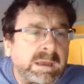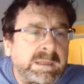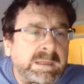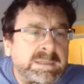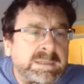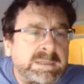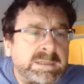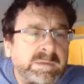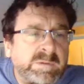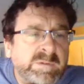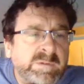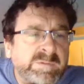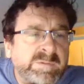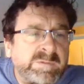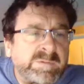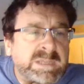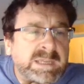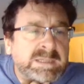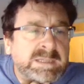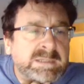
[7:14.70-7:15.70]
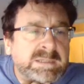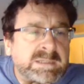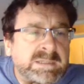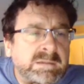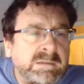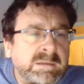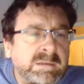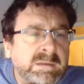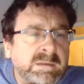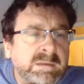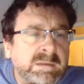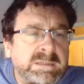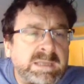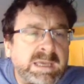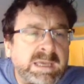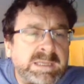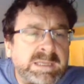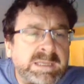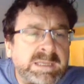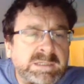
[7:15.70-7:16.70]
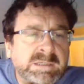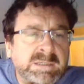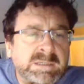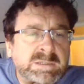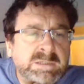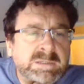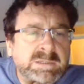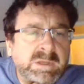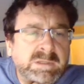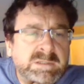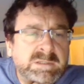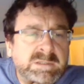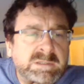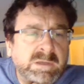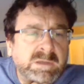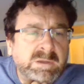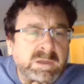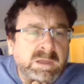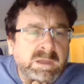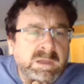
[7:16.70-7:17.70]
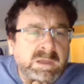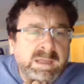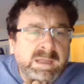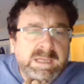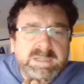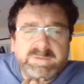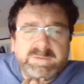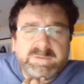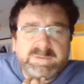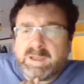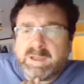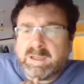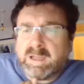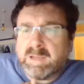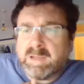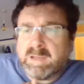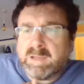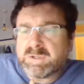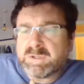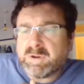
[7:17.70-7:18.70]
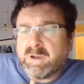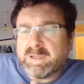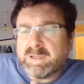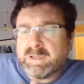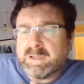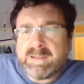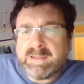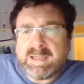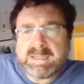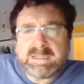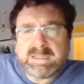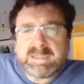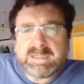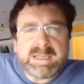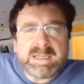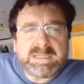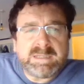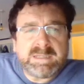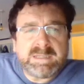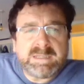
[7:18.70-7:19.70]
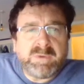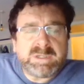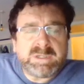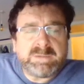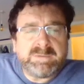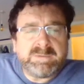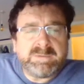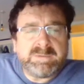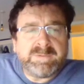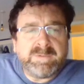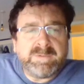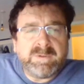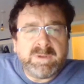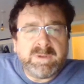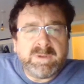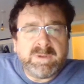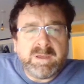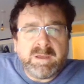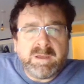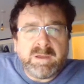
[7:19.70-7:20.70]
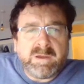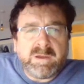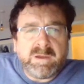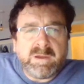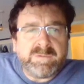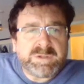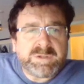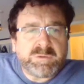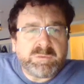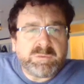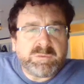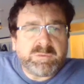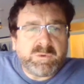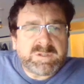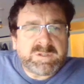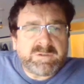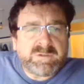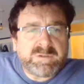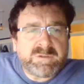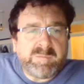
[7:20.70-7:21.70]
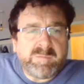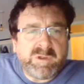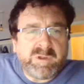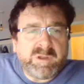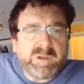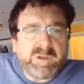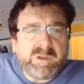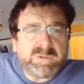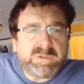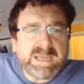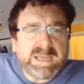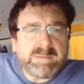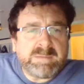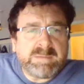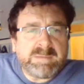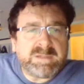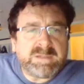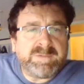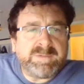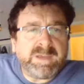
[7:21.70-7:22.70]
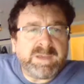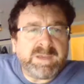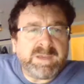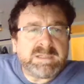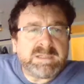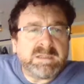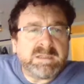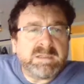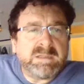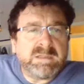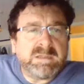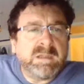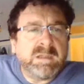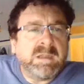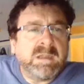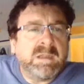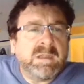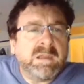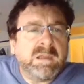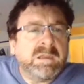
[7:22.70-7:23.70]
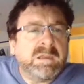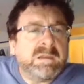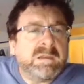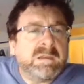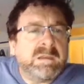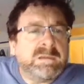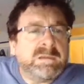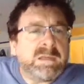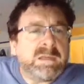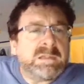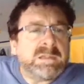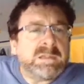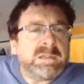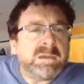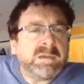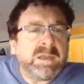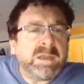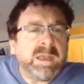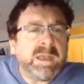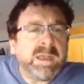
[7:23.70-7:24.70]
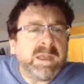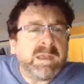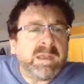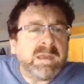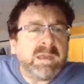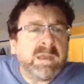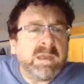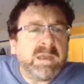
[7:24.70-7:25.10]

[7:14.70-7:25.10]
And here we've said dash as well. So that's fine. And I'm scrolling down. That's the bottom of this report. So there are no more tables to fix. So that's okay.